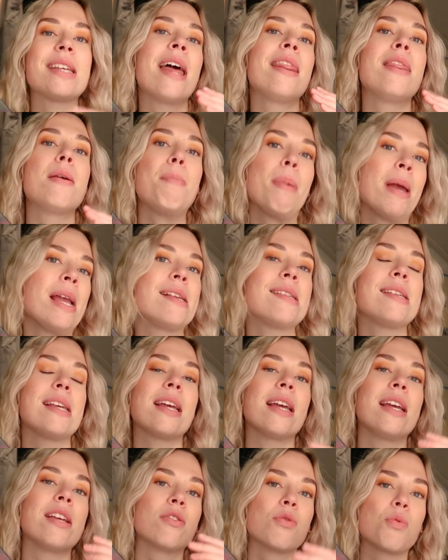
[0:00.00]
and the
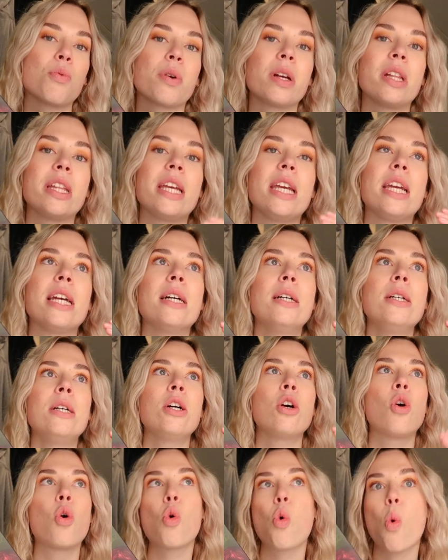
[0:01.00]
pacing is really
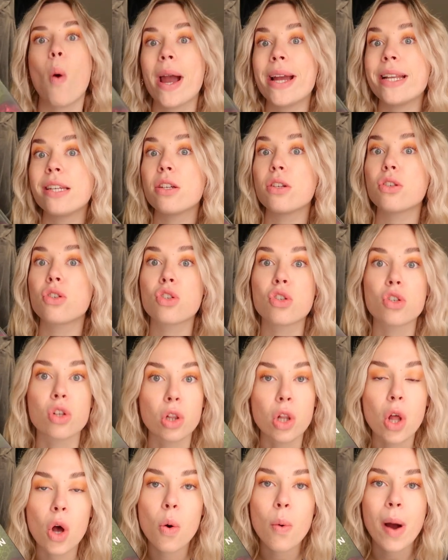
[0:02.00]
quite
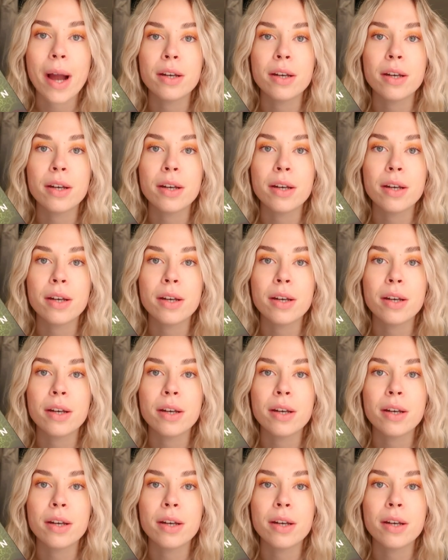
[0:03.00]
slow.